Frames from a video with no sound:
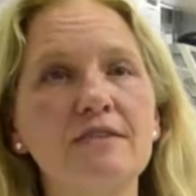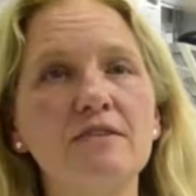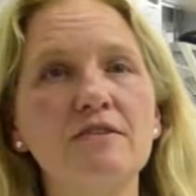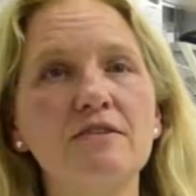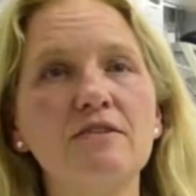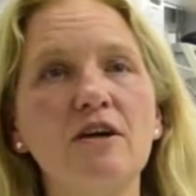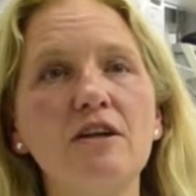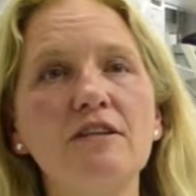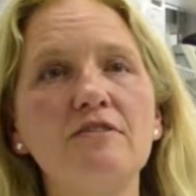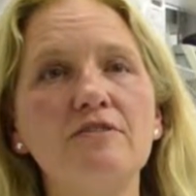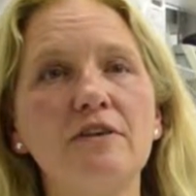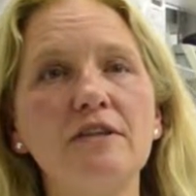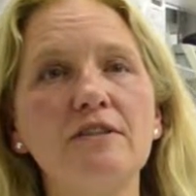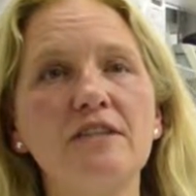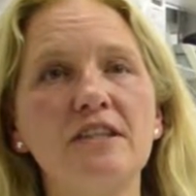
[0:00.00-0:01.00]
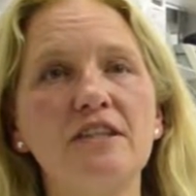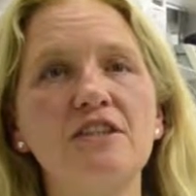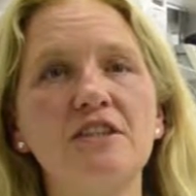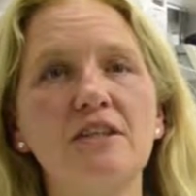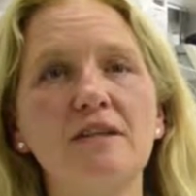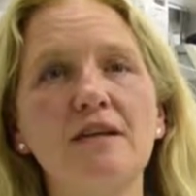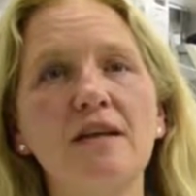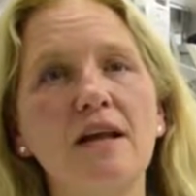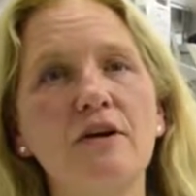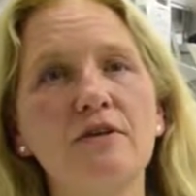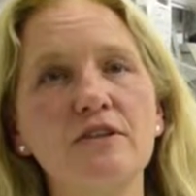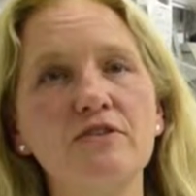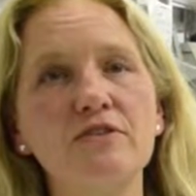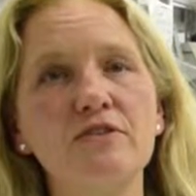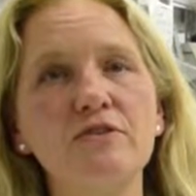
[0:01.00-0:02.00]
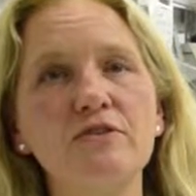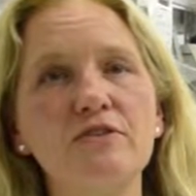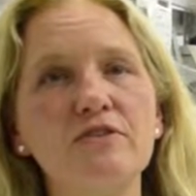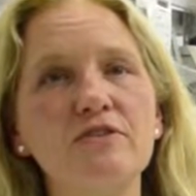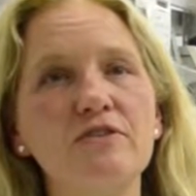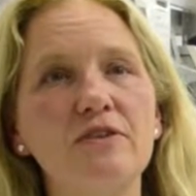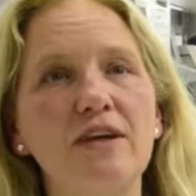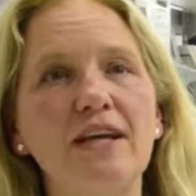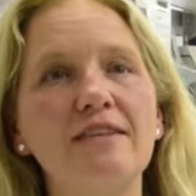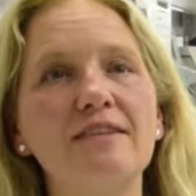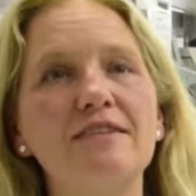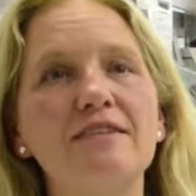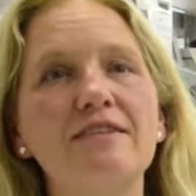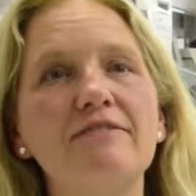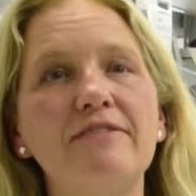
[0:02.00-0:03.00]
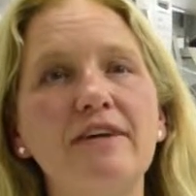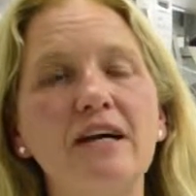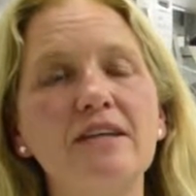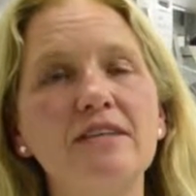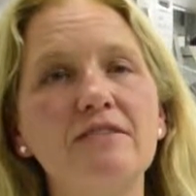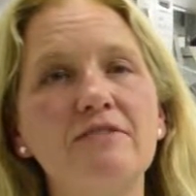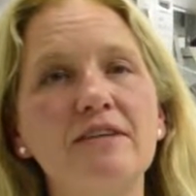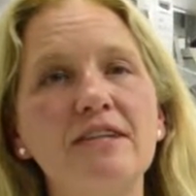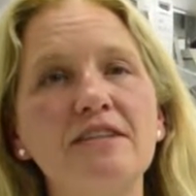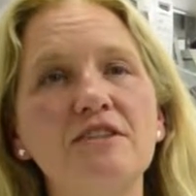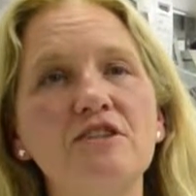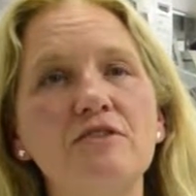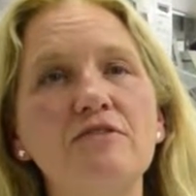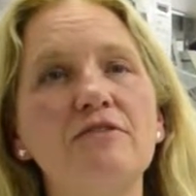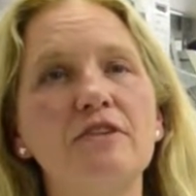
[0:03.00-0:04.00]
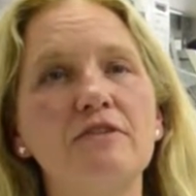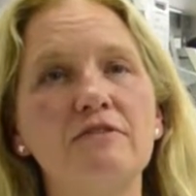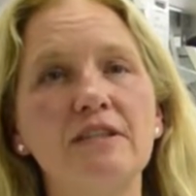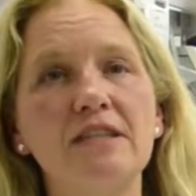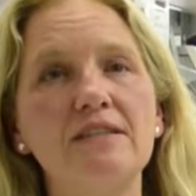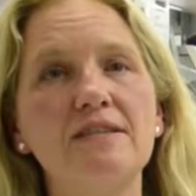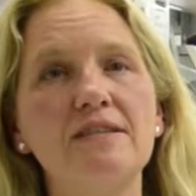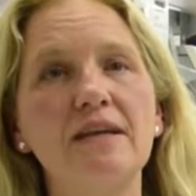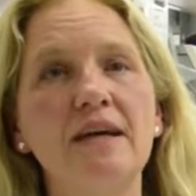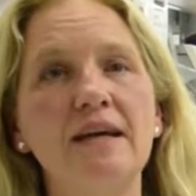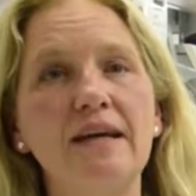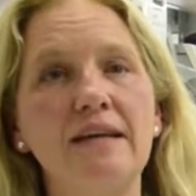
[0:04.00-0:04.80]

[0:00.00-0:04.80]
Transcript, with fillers: a solid foundation allowing allowing students to enter a wide range of careers